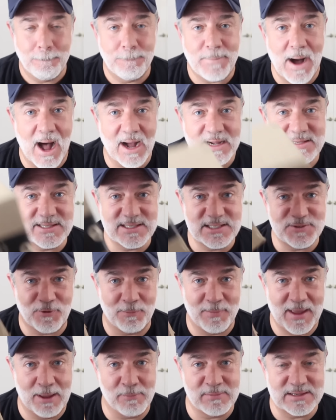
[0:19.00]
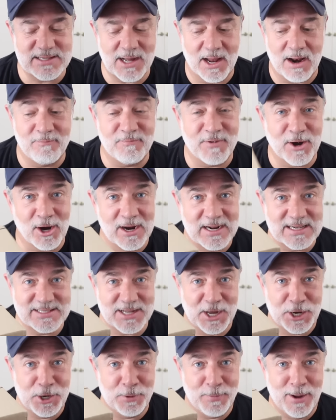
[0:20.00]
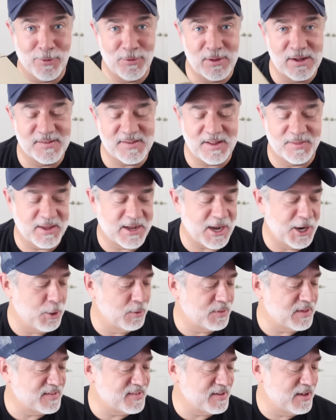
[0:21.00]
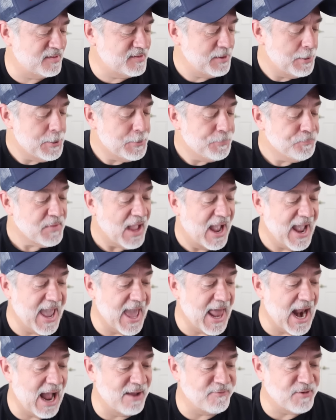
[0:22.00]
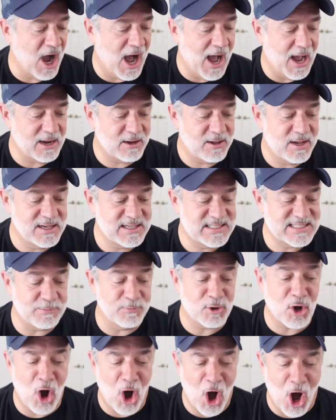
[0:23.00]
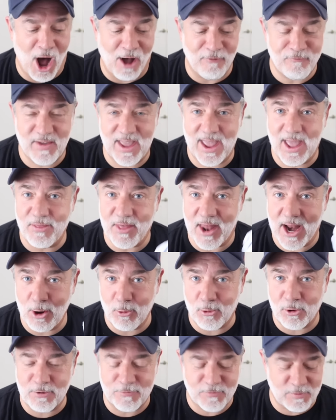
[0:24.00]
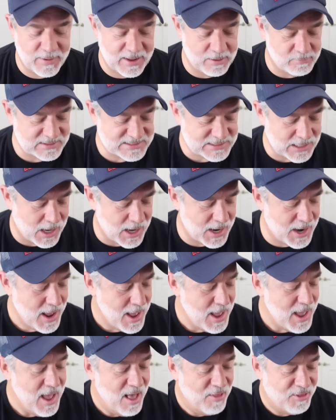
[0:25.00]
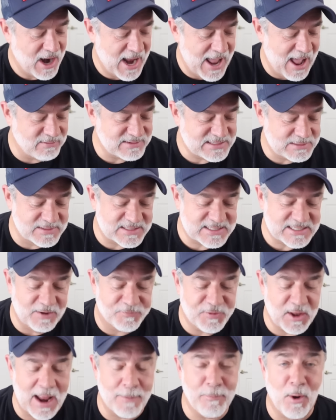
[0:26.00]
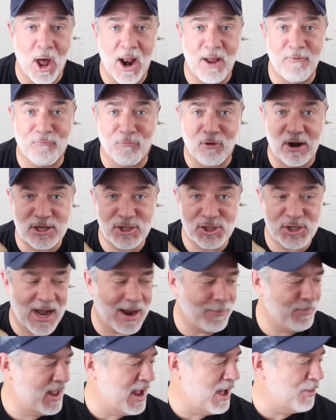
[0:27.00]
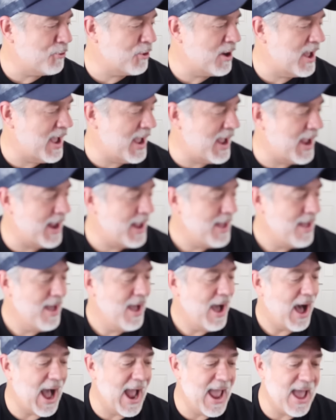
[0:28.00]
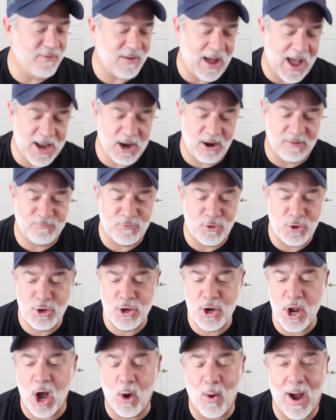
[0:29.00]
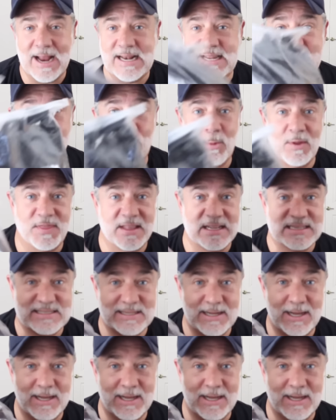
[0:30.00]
boxes from Amazon. I'm very excited about this. I think I know what this is. And I've got some coffee that I ordered from Amazon. Then I have some stuff that I bought at Fresh Thyme the other day. I have, I have no idea what this